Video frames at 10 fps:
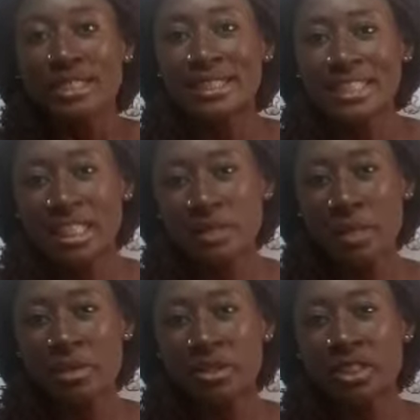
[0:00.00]
Slash and
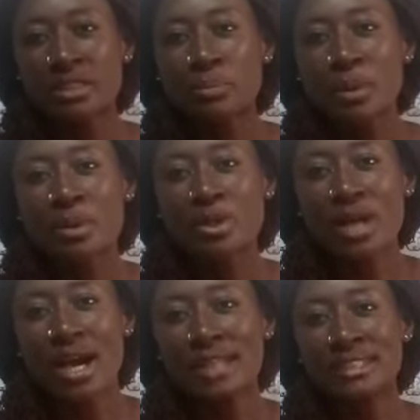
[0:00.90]
spread method simply means you're
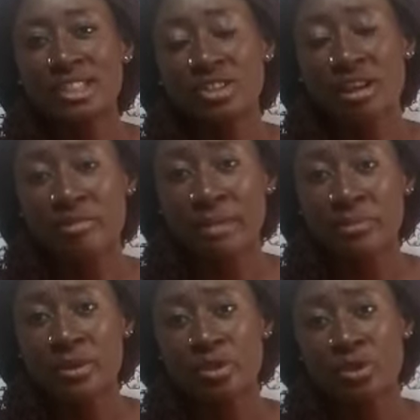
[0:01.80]
adding extra
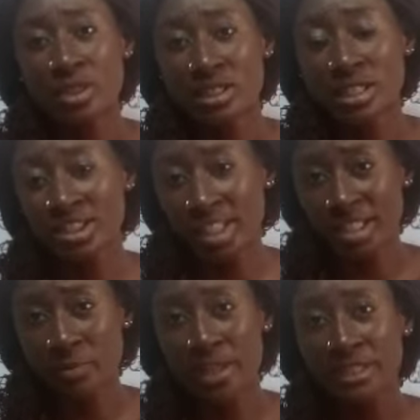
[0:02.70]
fabrics to your slash and
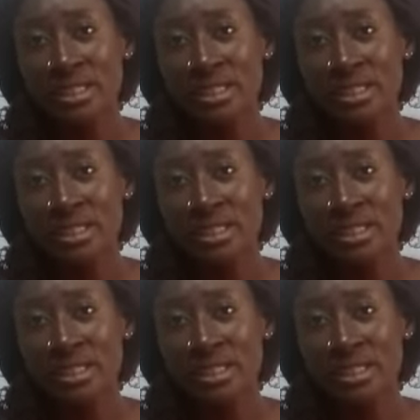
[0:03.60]
spread,